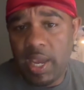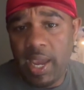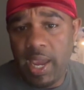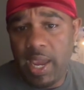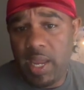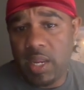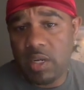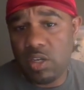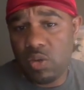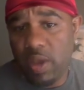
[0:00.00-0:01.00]

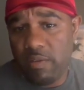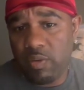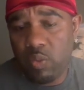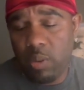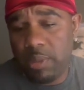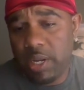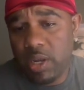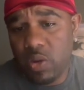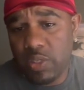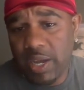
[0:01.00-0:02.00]
and you have a woman that
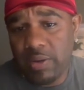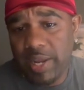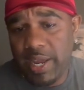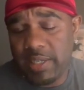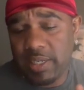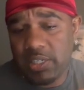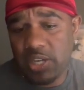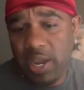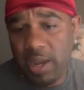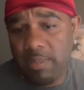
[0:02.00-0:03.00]
goes out and has a
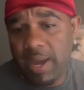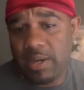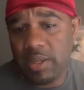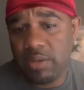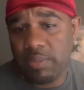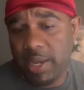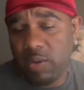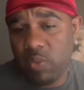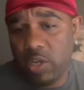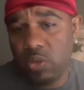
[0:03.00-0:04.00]
child by another
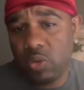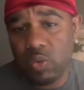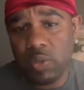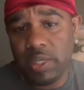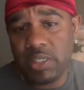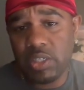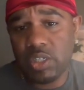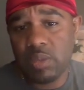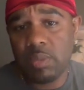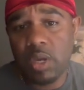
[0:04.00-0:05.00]
man while you're in a
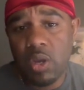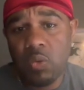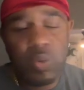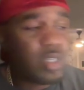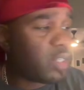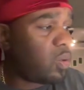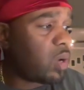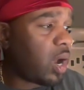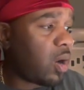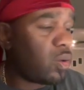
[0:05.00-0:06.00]
relationship with
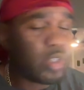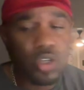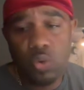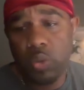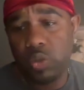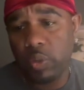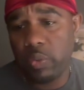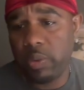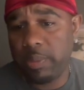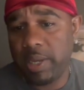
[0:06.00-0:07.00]
so-called two and three
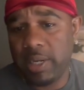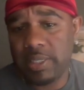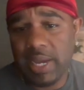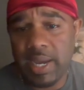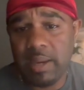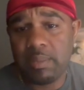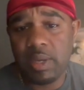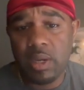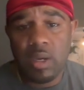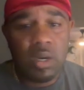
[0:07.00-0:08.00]
women at a time.
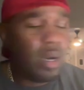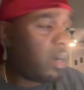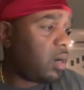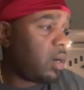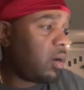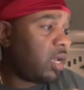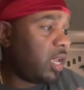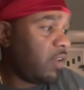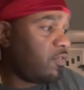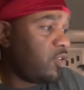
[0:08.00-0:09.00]

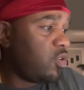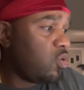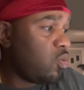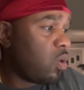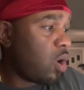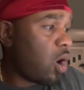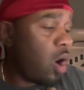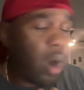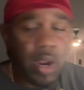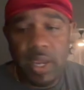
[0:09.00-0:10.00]
If you
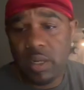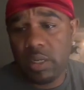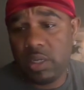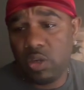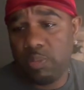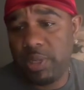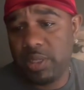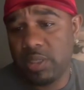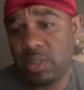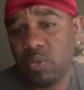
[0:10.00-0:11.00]
are handling your
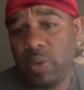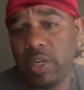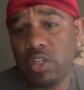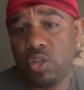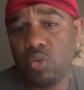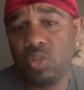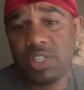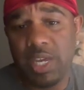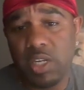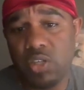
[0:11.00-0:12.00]
business in the way that you
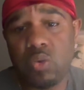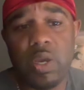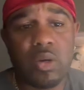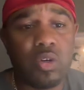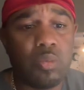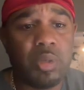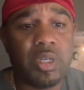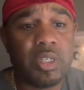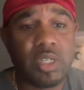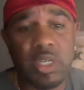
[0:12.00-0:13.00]
say that you handle your
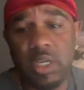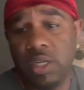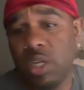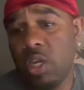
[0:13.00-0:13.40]
business and